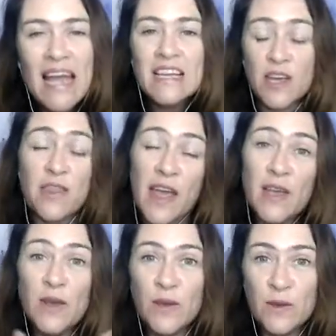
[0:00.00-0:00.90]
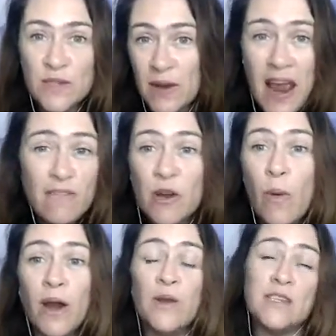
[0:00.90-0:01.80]
So thank you to
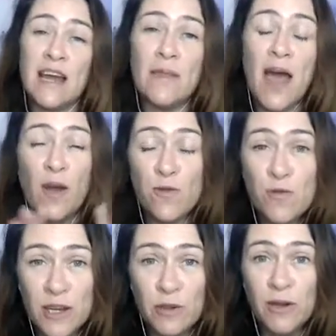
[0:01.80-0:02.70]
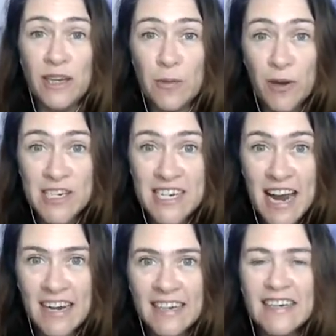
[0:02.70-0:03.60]
everyone who's done that. I really, really
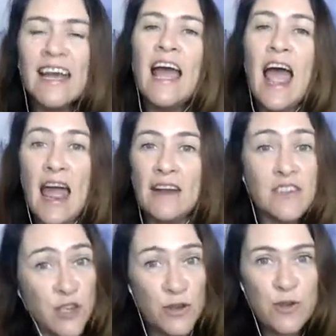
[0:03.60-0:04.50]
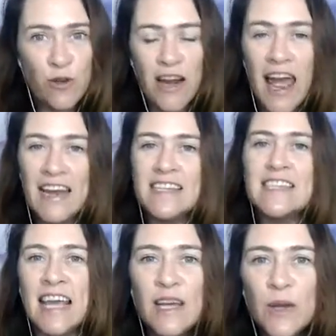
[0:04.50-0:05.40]
appreciate it. And to you 3 ladies,
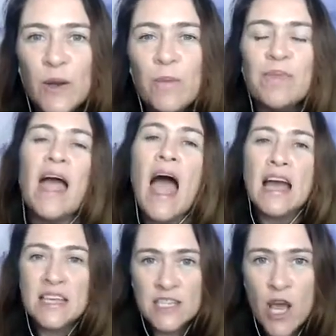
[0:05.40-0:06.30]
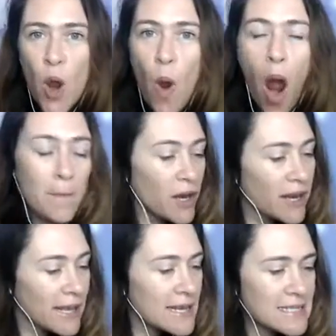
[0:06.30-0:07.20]
thank you. So I'm going
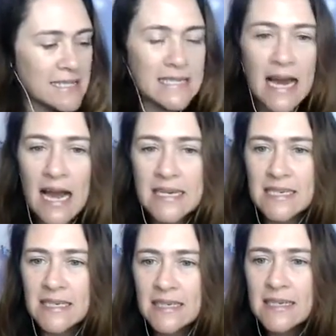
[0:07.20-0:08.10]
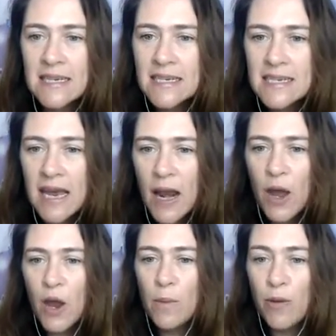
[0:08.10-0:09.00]
to get started.
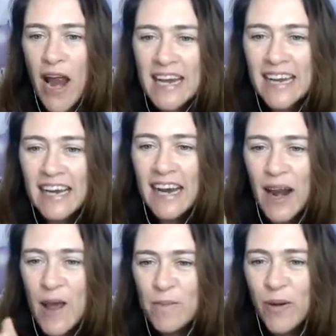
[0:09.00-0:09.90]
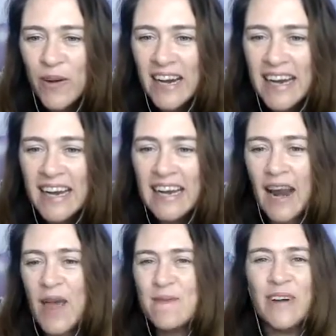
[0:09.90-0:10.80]
Hello, Brandy. Hello, Maureen.
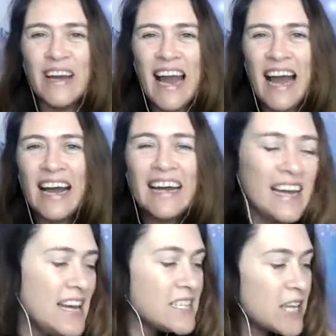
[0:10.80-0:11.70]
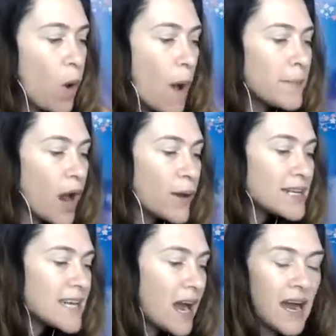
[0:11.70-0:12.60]
Hello, Maria. So I'm going
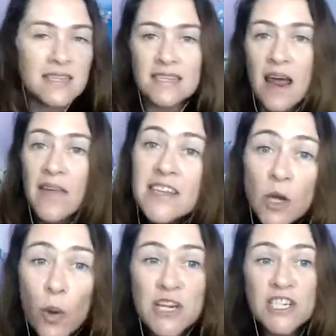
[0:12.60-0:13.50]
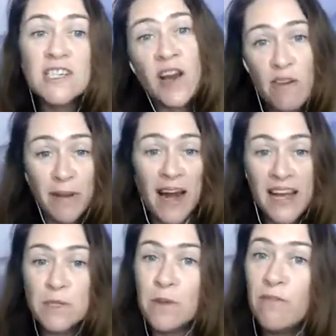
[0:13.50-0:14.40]
to ask, now these are questions that I've been
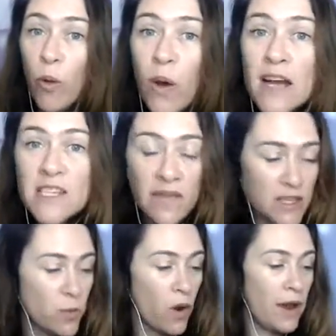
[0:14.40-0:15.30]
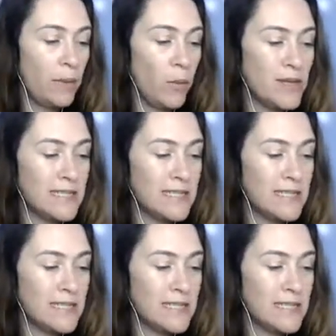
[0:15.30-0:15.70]
asked before, so that's why I'm always